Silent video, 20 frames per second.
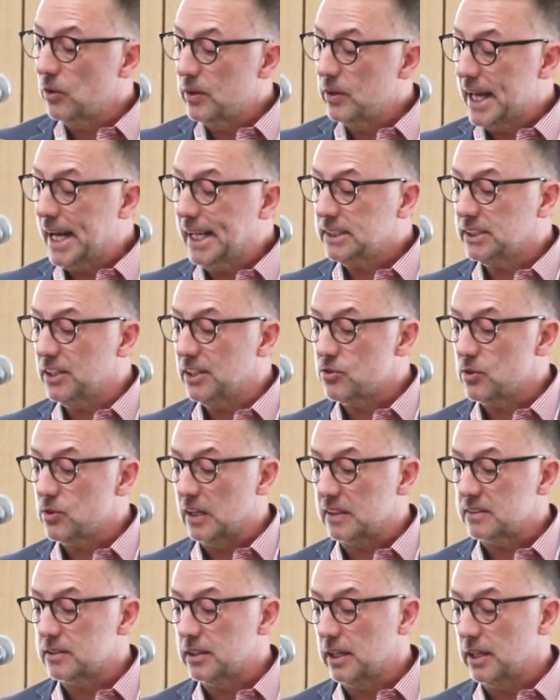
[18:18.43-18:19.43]
So that's
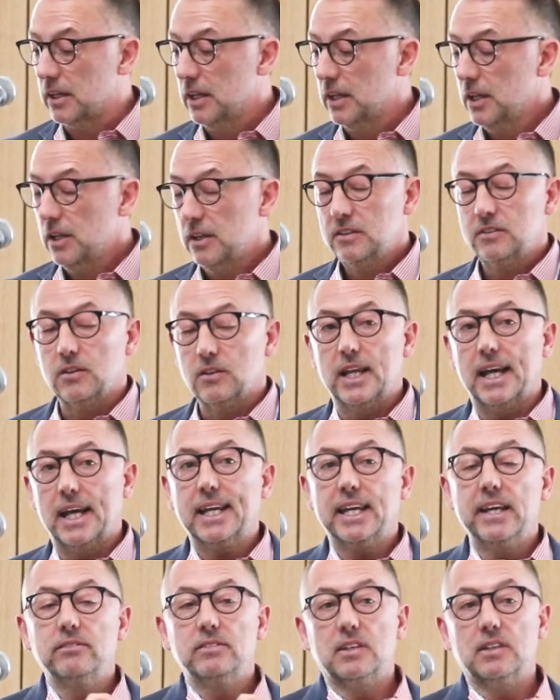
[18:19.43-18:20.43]
interesting. So
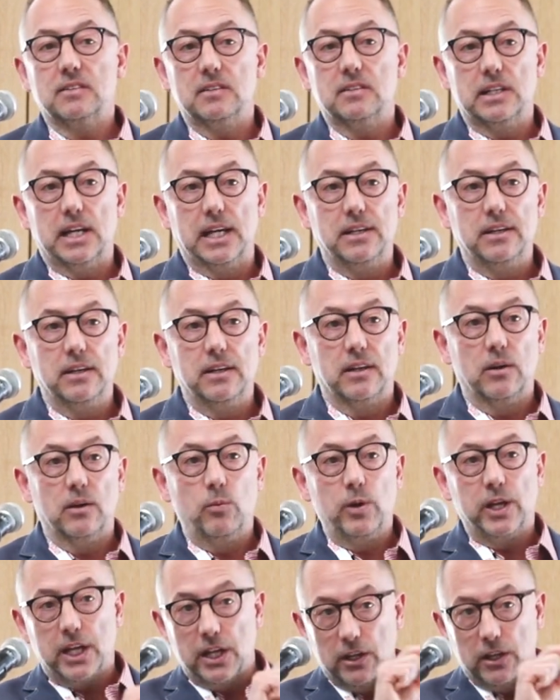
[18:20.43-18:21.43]
that gives us an idea
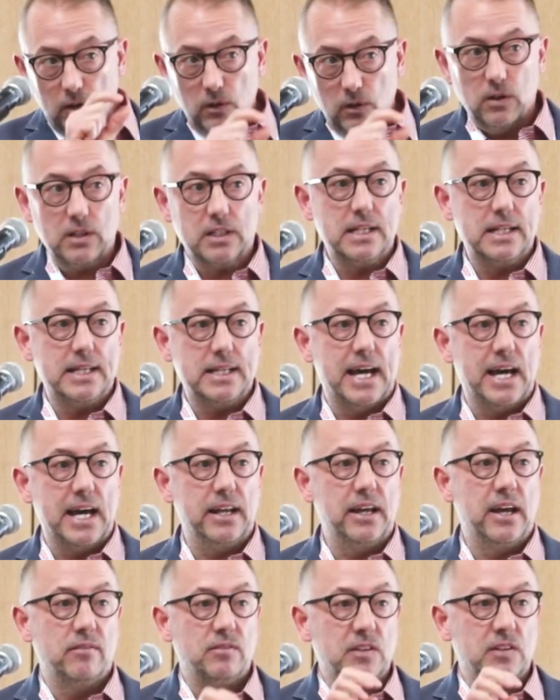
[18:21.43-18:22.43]
that we can look to
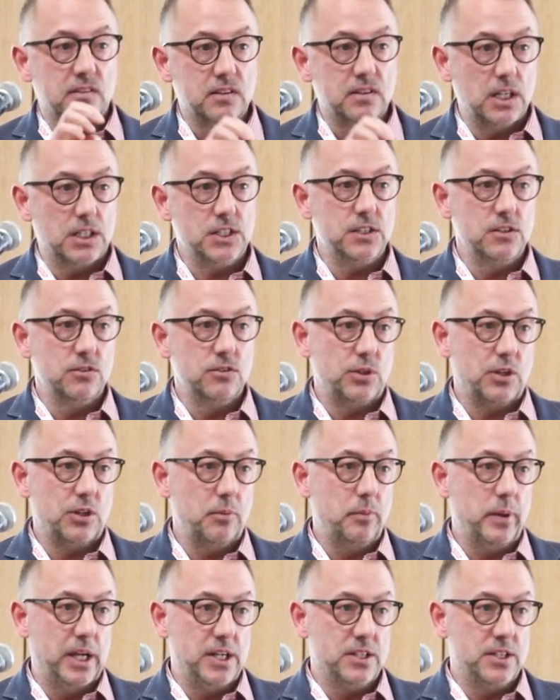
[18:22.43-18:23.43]
that, have discussions
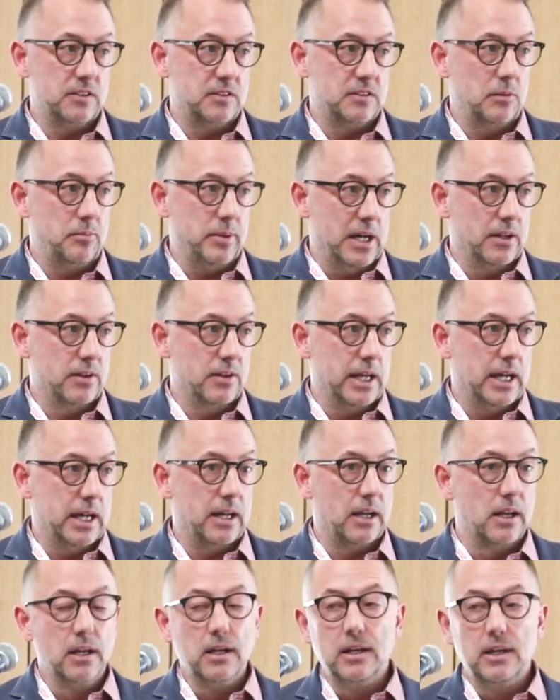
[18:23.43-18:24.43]
with our patients about
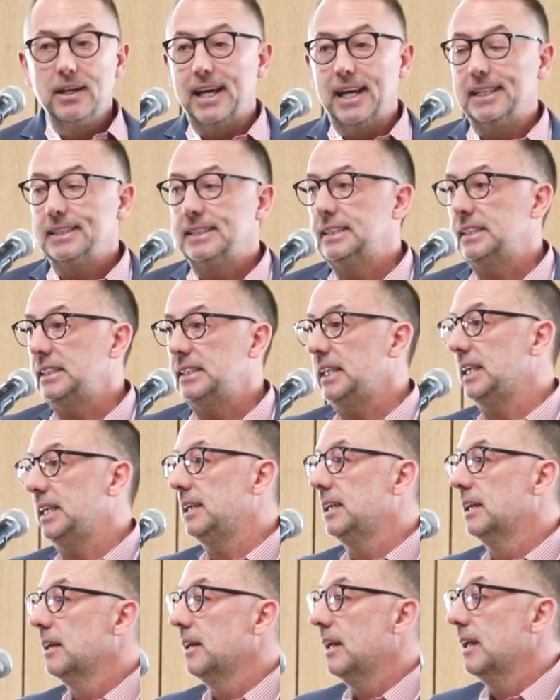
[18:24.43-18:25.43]
that, and
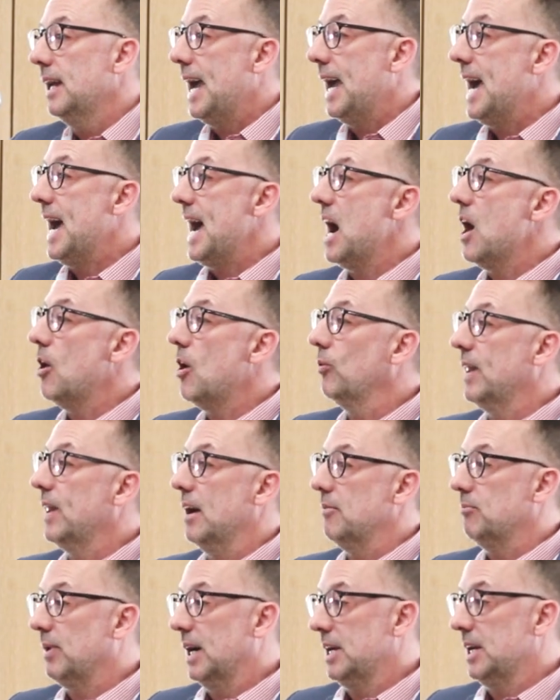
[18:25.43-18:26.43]
see
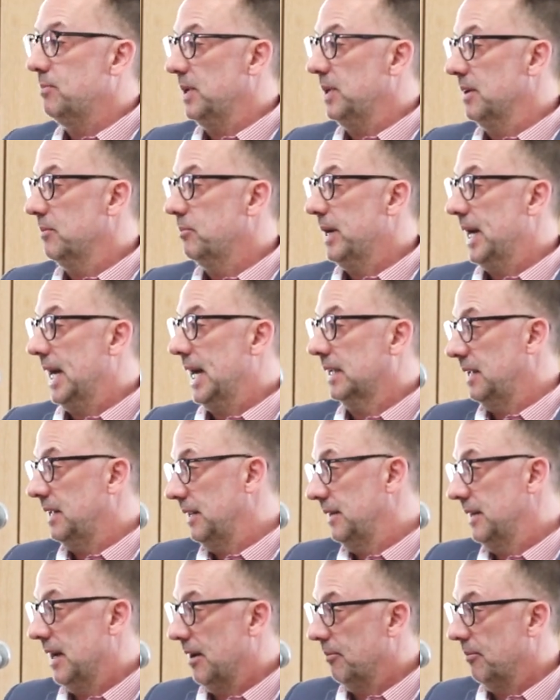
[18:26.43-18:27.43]
how that might be
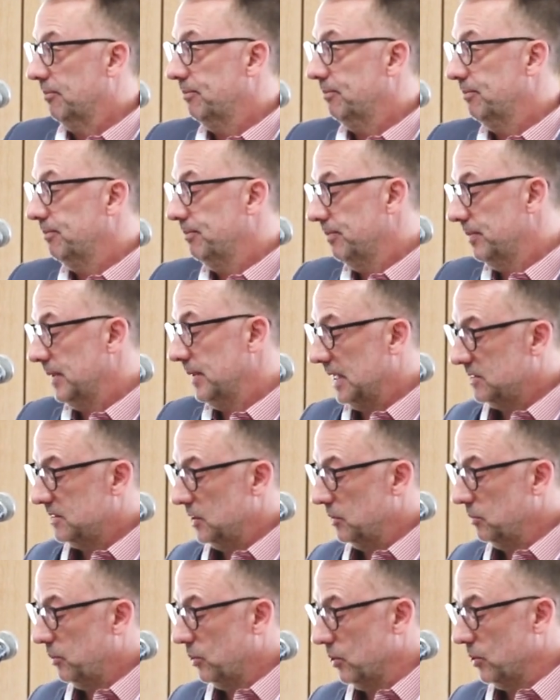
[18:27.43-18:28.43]
impacting them.
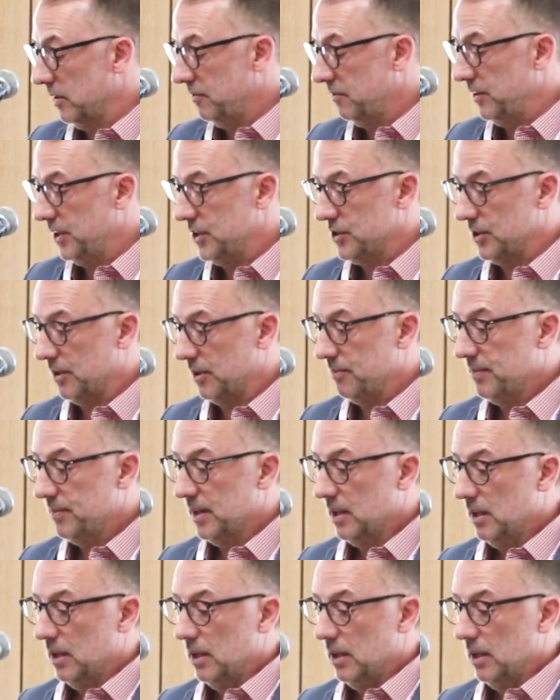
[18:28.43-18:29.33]
That's an important feature.